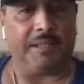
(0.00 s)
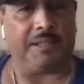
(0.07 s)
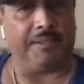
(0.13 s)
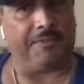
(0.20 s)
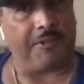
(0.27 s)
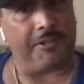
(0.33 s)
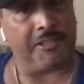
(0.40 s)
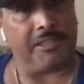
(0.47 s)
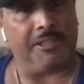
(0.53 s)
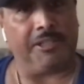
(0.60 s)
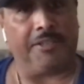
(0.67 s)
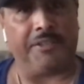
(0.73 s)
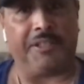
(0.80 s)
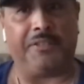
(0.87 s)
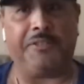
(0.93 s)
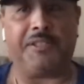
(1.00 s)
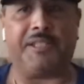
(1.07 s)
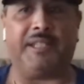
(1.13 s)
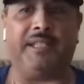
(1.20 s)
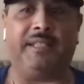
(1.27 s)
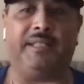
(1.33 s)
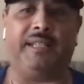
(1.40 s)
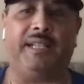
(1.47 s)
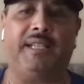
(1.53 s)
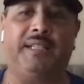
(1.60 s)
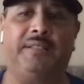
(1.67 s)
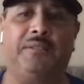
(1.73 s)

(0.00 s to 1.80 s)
conversely, on the other side of that,